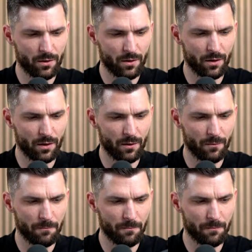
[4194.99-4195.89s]

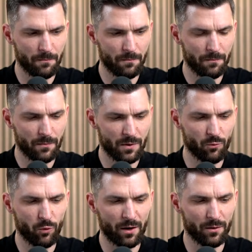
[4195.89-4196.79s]
Um,
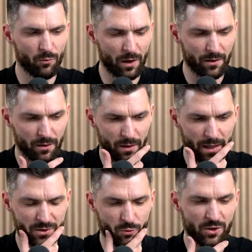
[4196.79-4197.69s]
one
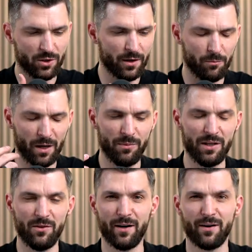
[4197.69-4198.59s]
last question, and maybe
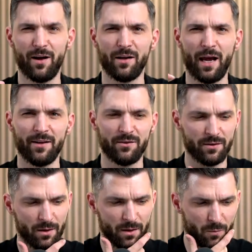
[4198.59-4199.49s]
then I'll add
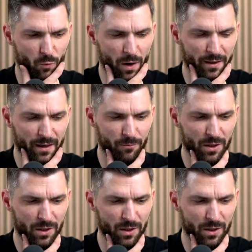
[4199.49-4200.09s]
one element